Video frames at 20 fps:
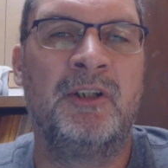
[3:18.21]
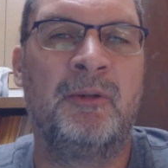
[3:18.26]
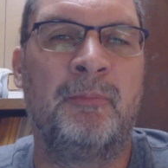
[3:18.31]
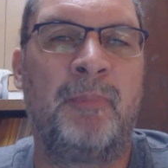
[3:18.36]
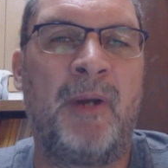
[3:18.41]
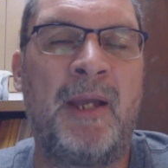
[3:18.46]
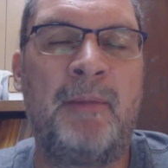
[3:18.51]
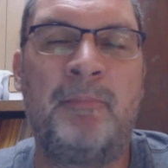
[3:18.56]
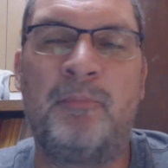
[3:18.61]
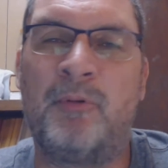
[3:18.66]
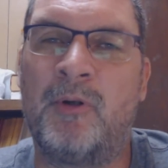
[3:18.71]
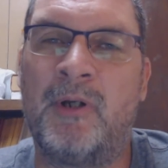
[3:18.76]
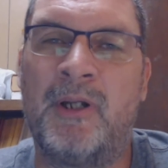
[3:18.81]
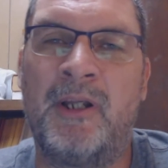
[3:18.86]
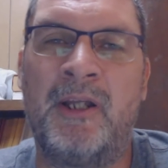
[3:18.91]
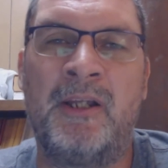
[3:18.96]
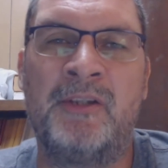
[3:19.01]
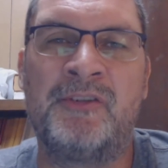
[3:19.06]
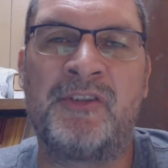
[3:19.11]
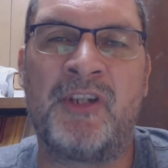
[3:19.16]
Your paper,
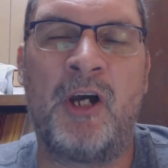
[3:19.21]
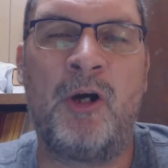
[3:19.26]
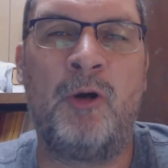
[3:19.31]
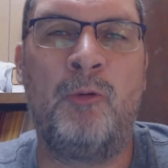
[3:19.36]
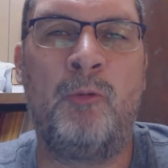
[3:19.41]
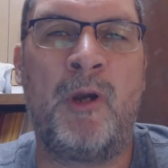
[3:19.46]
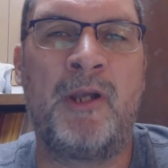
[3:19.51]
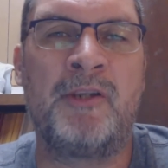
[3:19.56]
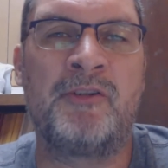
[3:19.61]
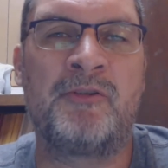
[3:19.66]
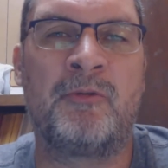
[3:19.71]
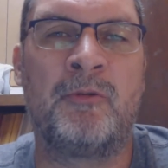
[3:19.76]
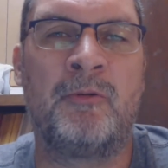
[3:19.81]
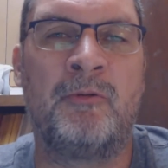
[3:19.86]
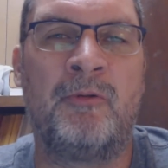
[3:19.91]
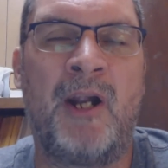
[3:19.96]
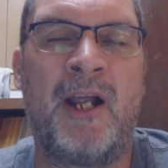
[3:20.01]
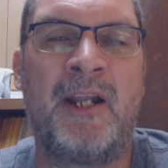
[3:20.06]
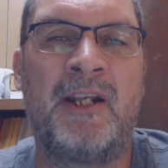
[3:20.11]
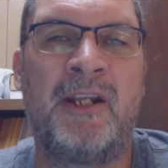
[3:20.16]
as always,
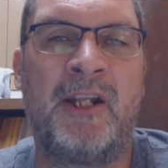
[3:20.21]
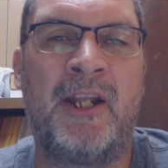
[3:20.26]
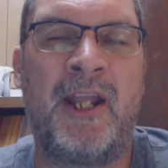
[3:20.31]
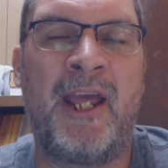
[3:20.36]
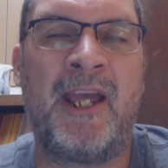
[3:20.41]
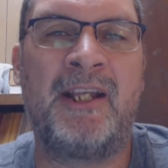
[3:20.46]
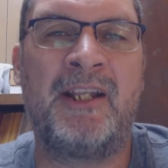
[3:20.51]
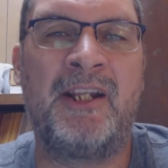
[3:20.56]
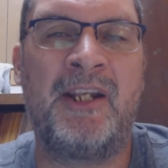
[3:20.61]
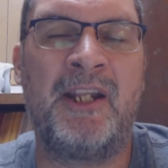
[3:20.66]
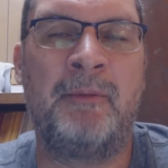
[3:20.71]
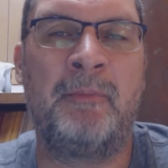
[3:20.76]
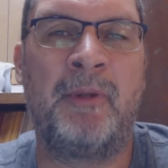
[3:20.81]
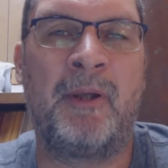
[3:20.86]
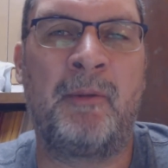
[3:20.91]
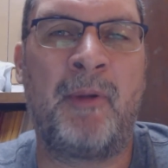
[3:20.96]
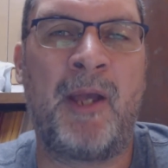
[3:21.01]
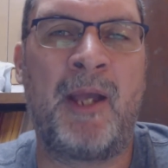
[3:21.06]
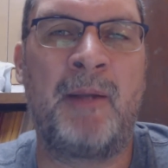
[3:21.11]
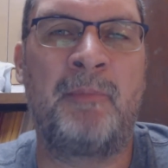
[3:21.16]
when writing an
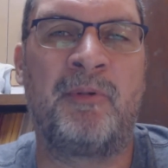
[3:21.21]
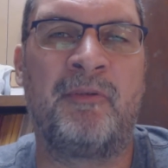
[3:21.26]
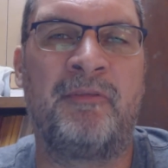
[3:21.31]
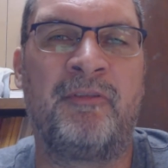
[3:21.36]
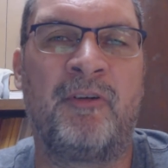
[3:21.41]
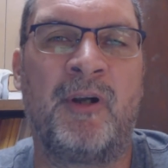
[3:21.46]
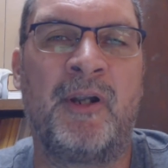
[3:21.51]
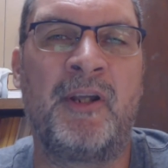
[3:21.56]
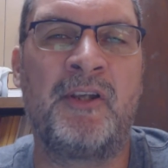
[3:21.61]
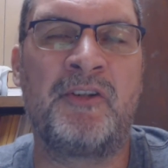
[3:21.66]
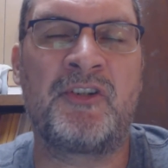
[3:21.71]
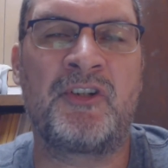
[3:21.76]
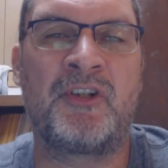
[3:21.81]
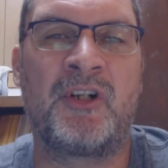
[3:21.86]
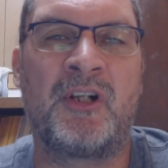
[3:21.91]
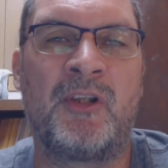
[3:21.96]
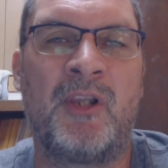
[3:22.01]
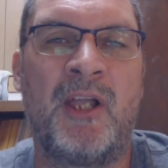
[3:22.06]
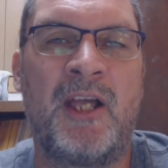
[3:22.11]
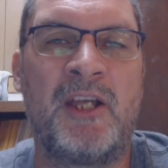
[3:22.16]
academic paper for a
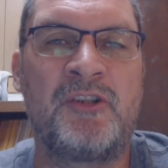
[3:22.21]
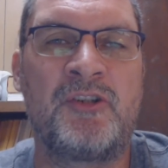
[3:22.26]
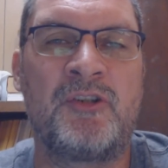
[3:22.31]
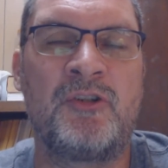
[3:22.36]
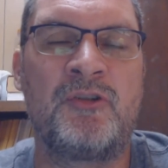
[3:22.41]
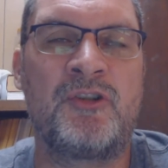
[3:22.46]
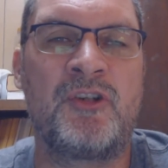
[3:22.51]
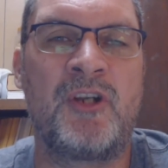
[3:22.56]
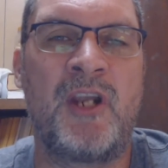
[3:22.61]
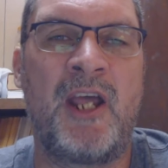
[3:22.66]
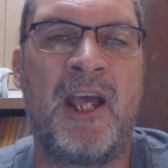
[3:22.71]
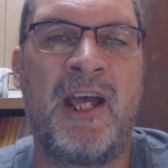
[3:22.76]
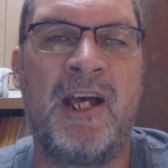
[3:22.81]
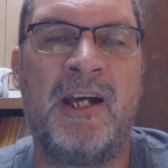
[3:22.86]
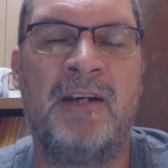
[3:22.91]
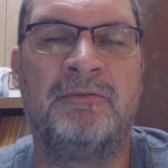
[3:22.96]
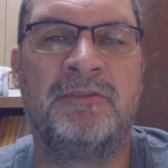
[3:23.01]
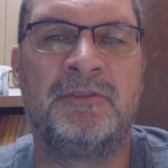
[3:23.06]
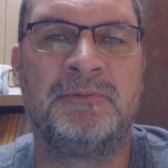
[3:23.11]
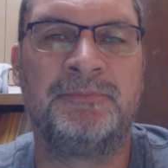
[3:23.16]
history class, you should
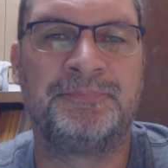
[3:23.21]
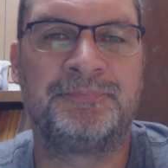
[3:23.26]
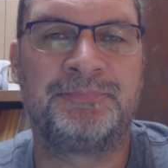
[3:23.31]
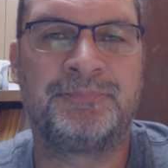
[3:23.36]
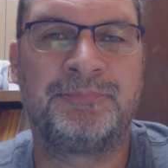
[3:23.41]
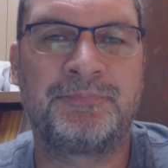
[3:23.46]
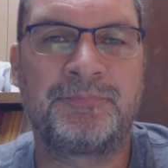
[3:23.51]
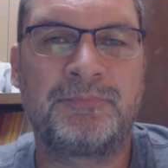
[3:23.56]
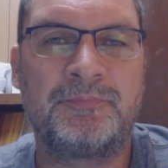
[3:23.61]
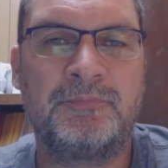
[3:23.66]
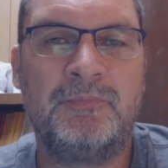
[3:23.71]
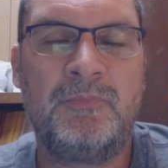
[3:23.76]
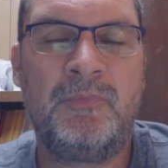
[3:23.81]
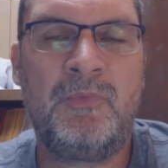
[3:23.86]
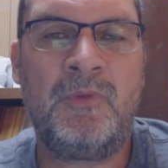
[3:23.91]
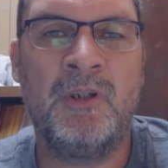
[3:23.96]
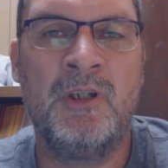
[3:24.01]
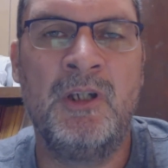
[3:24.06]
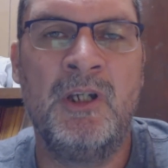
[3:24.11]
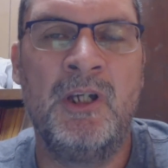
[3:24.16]
have
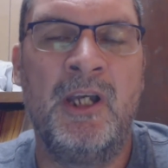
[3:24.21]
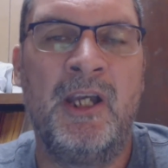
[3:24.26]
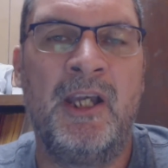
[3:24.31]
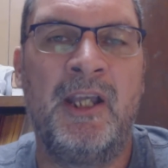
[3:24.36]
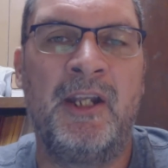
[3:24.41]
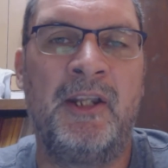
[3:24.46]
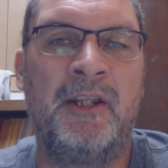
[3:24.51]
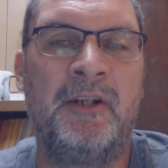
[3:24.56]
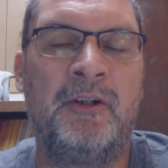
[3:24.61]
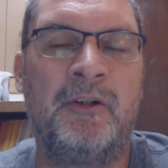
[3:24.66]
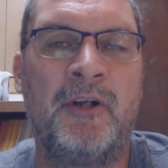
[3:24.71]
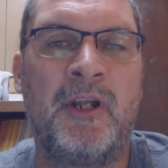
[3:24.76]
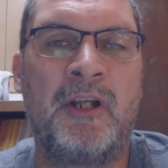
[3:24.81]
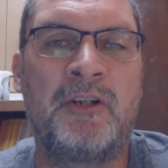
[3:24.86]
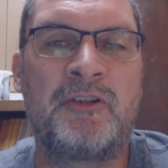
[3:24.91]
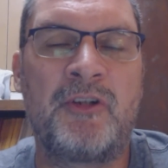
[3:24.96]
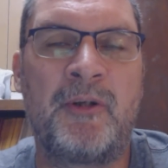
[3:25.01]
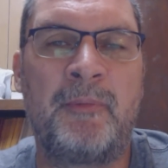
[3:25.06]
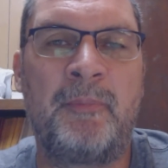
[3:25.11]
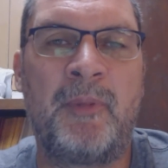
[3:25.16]
an
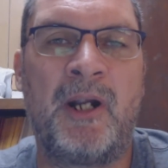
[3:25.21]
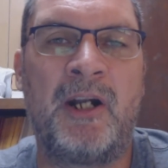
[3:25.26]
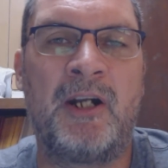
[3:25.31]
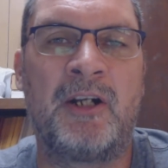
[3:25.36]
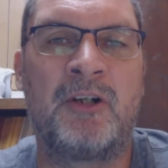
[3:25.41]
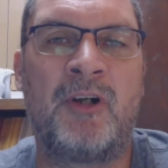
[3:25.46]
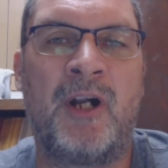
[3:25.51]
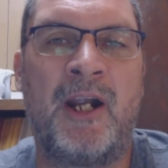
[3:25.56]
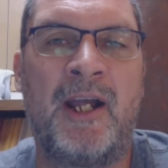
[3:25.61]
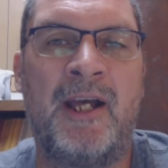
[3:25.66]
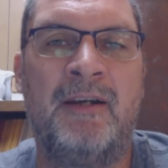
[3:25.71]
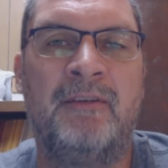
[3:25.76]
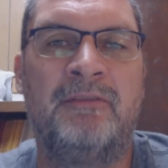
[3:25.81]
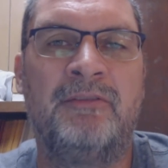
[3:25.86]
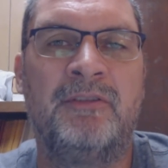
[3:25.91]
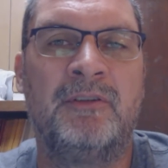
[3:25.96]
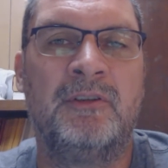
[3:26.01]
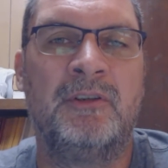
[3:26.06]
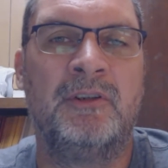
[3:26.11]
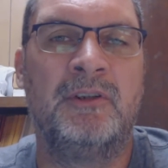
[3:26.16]
introductory paragraph,
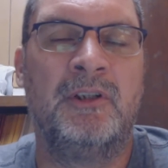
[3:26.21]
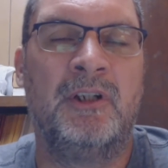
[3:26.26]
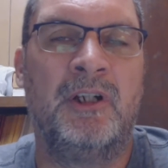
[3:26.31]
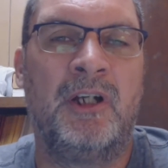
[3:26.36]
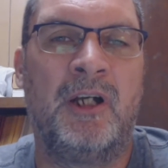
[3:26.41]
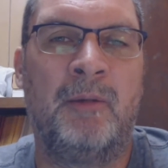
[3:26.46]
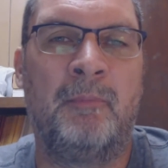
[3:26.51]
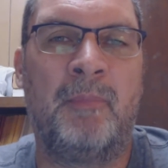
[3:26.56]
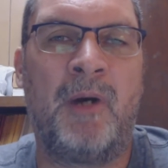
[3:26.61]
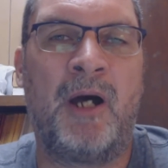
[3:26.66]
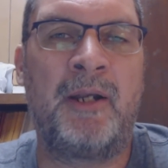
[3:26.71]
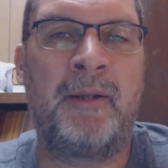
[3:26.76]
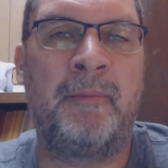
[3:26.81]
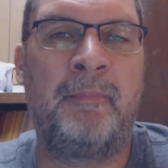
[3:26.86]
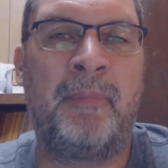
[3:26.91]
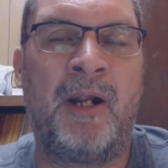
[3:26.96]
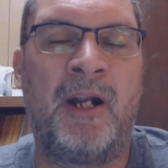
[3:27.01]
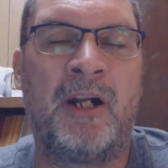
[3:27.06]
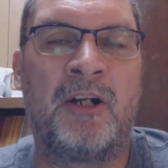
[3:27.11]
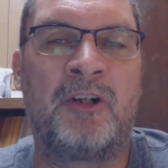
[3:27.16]
a body
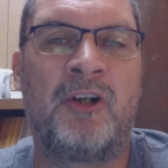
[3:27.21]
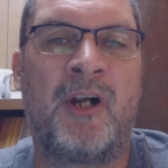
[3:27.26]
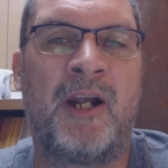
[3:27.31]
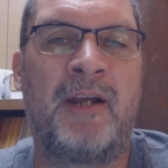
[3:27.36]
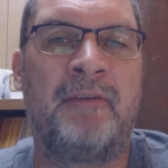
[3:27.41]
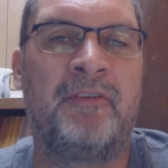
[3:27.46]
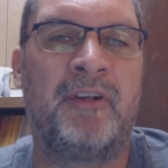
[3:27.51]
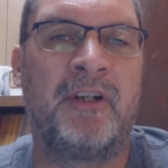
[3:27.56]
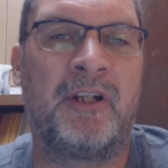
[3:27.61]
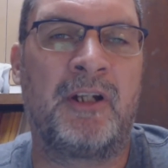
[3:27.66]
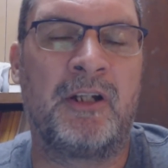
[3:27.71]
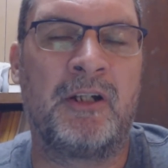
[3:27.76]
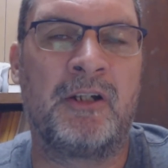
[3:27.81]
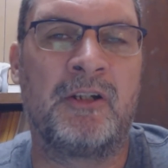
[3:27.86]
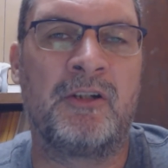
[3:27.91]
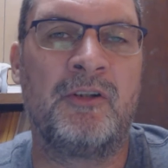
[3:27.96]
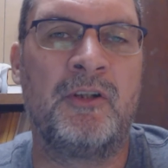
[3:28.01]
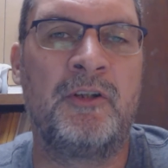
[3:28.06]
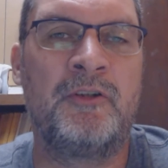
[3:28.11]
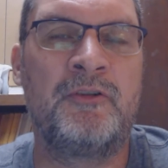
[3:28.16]
paragraph, and a
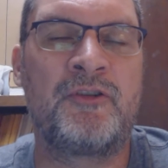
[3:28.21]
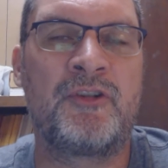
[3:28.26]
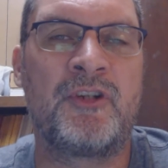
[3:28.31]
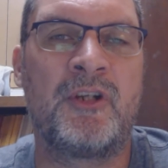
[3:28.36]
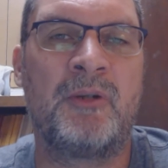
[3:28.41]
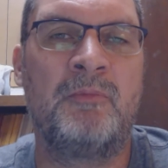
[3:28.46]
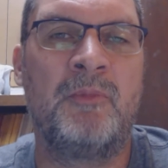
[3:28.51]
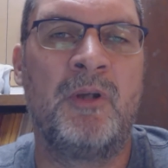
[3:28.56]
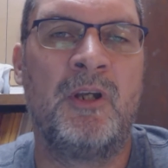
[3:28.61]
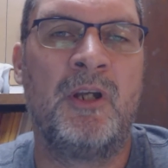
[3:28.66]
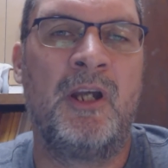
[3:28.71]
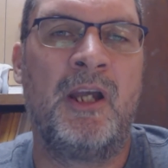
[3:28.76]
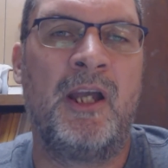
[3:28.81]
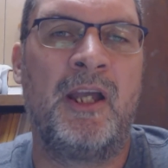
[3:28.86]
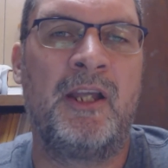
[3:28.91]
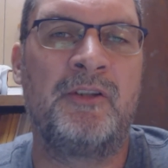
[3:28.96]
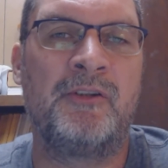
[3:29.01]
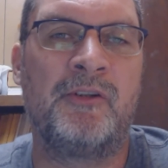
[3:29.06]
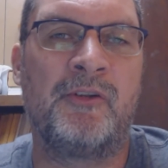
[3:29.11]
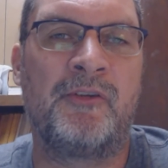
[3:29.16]
conclusion.
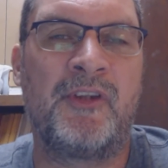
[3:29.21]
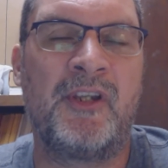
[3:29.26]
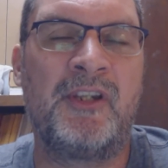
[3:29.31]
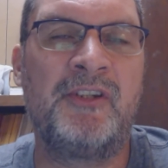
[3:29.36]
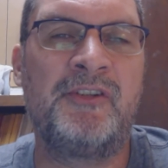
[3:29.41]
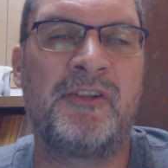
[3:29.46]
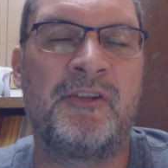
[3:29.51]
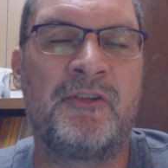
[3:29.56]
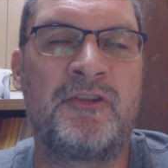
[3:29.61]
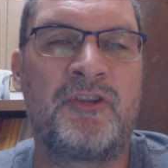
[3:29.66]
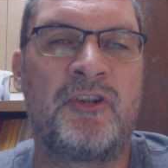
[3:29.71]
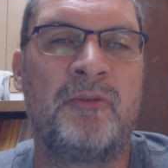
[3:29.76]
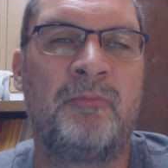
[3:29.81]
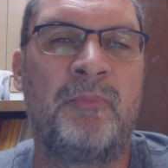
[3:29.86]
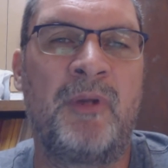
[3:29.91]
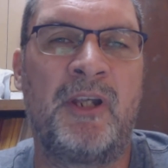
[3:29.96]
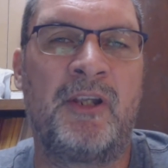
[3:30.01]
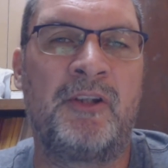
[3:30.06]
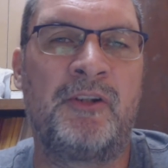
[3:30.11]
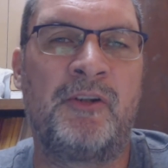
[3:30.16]
And your thesis should
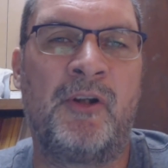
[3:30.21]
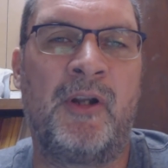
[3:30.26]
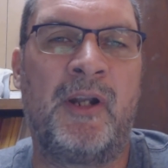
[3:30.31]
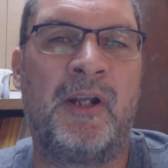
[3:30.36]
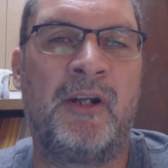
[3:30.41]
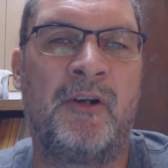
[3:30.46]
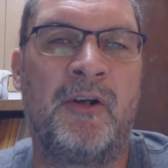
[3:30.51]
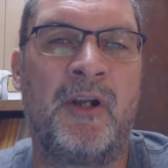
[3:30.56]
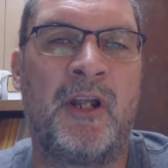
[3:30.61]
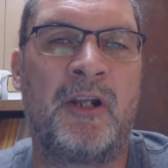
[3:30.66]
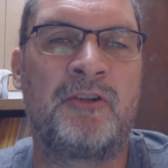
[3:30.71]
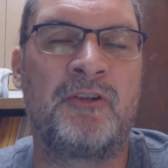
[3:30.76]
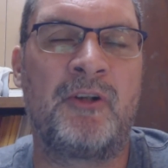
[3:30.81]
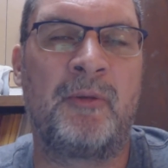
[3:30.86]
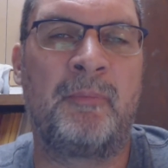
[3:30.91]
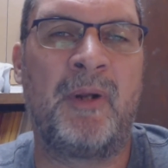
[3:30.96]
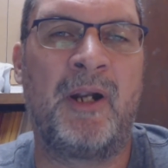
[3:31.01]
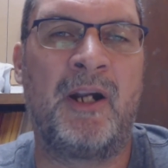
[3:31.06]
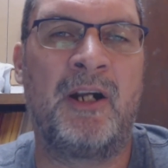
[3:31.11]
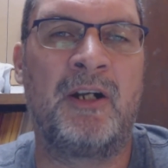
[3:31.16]
be in your
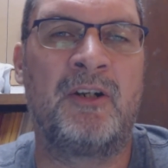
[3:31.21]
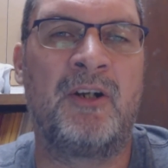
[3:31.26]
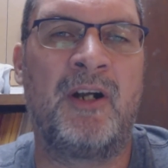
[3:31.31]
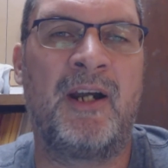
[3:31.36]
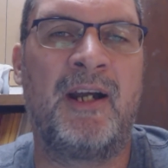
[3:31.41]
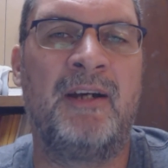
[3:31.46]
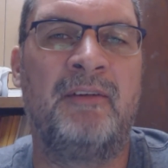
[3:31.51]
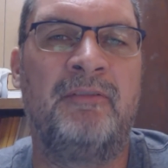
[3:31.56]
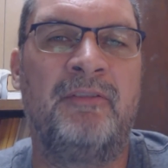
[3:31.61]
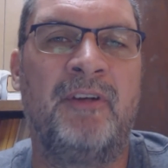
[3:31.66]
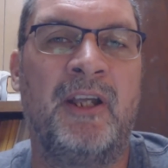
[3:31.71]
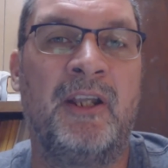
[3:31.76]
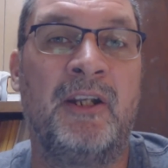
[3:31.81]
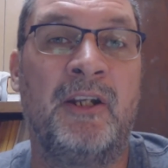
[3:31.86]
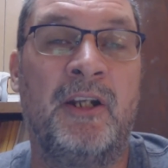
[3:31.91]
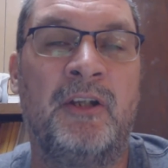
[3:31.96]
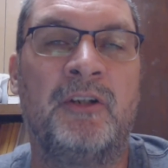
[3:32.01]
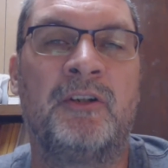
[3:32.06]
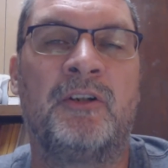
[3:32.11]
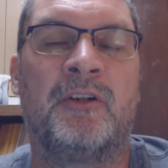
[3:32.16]
introductory paragraph and
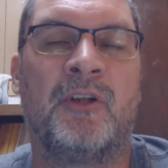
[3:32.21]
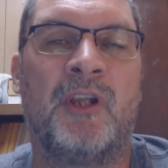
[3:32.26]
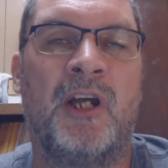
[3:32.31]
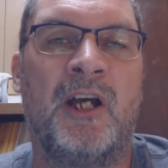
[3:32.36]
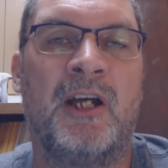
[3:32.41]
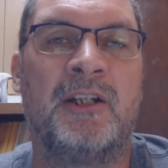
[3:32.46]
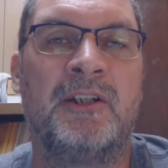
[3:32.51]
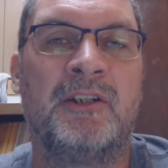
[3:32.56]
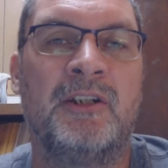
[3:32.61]
underlined.